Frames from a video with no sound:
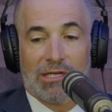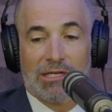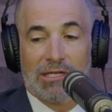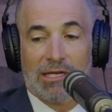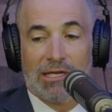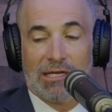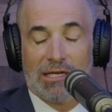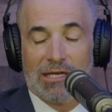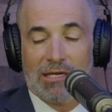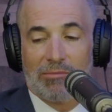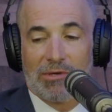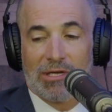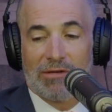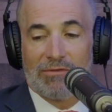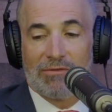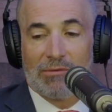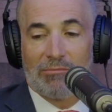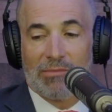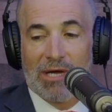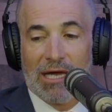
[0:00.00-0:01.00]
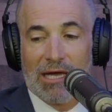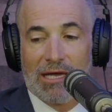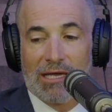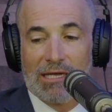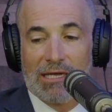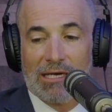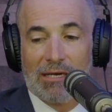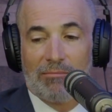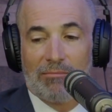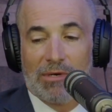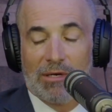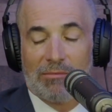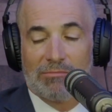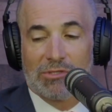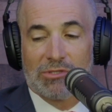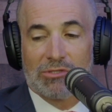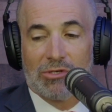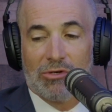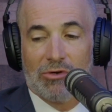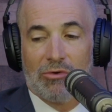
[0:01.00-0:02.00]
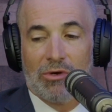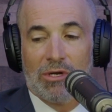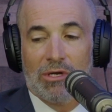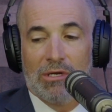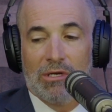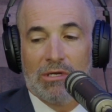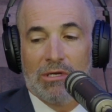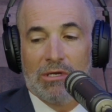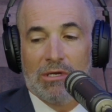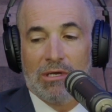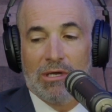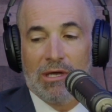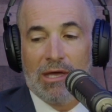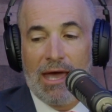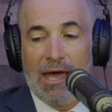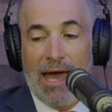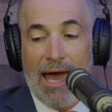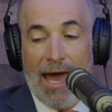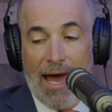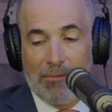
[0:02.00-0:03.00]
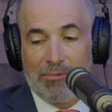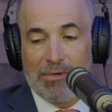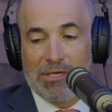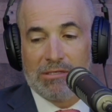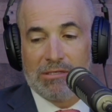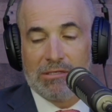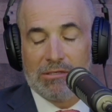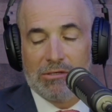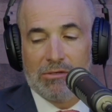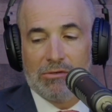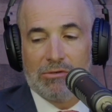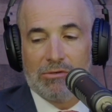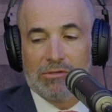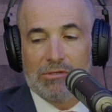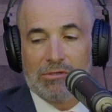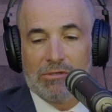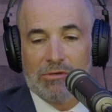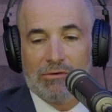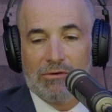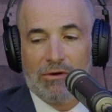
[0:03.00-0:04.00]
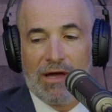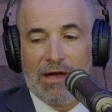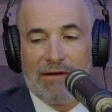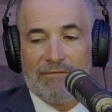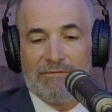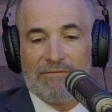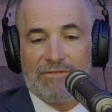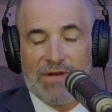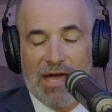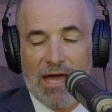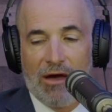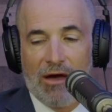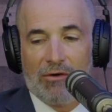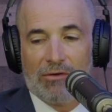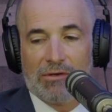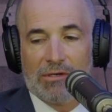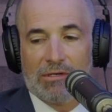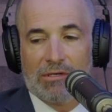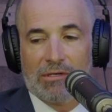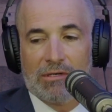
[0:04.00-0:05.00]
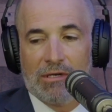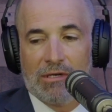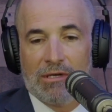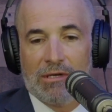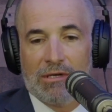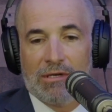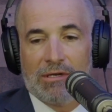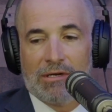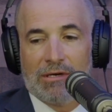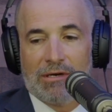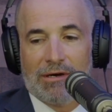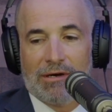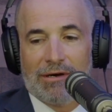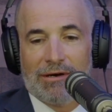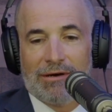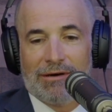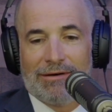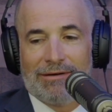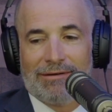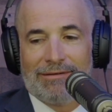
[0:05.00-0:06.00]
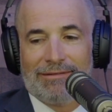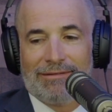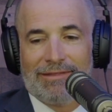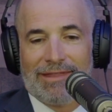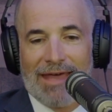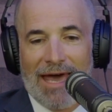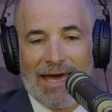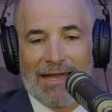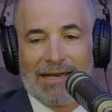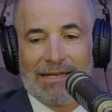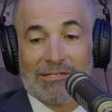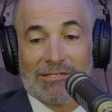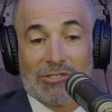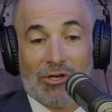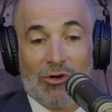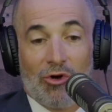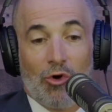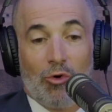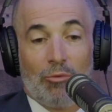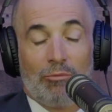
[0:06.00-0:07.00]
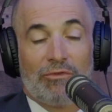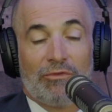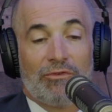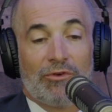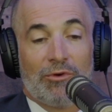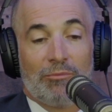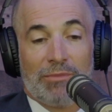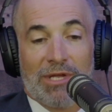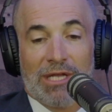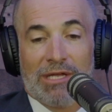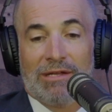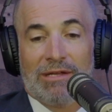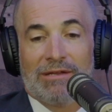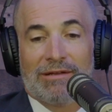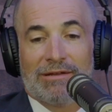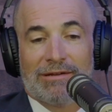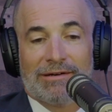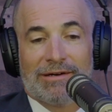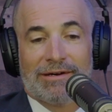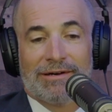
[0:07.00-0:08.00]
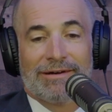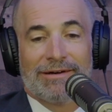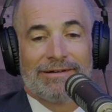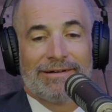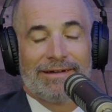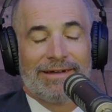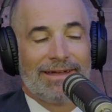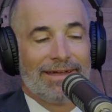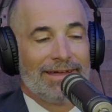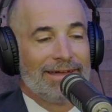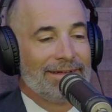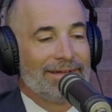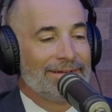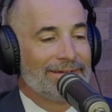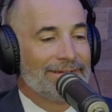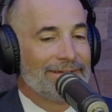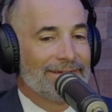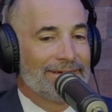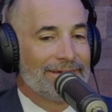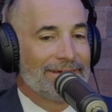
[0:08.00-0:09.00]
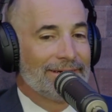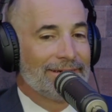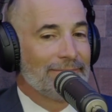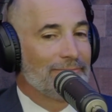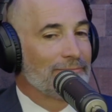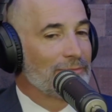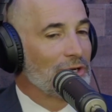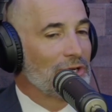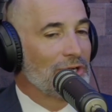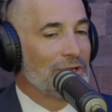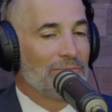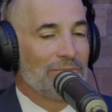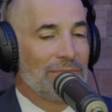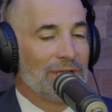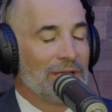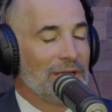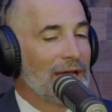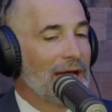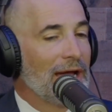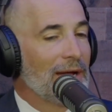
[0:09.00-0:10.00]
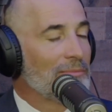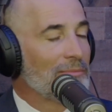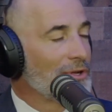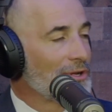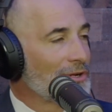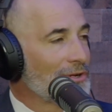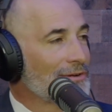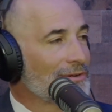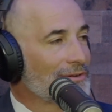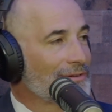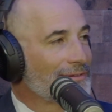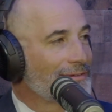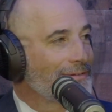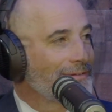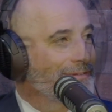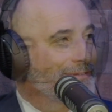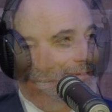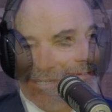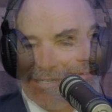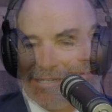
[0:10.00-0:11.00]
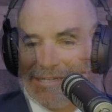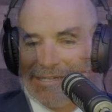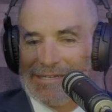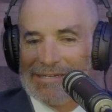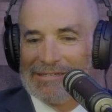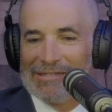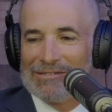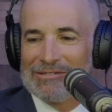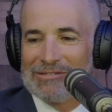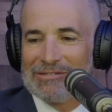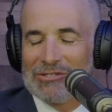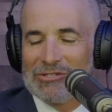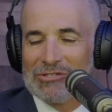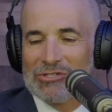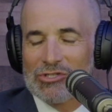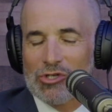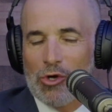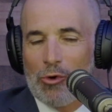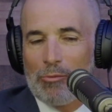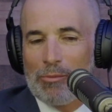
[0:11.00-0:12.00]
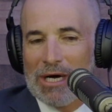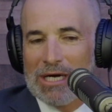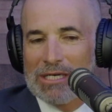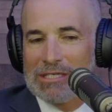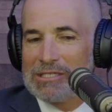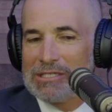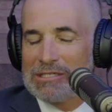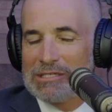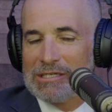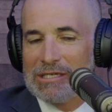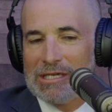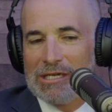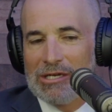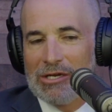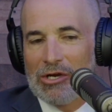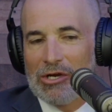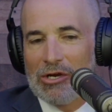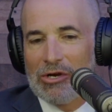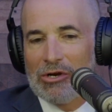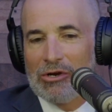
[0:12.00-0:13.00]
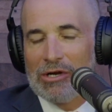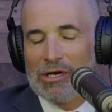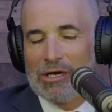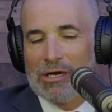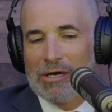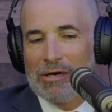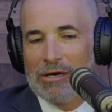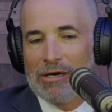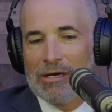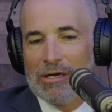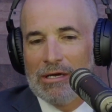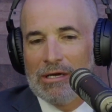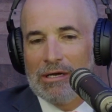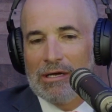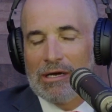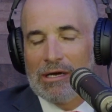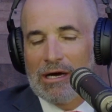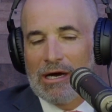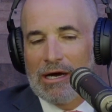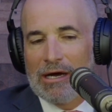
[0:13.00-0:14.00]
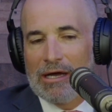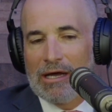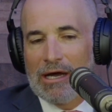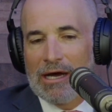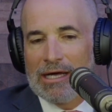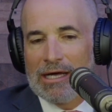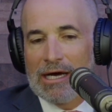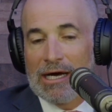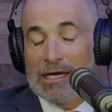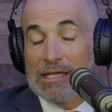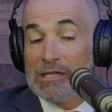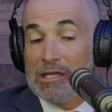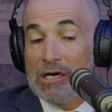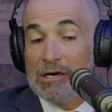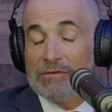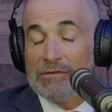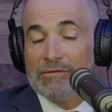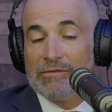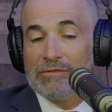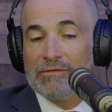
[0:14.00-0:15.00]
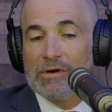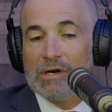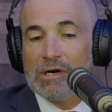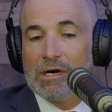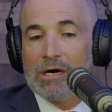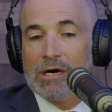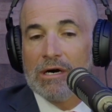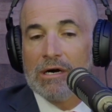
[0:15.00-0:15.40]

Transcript: they keep giving back, and I'm so happy to have found that as a home for me, and couldn't be happier. But yeah, there's so much here. I love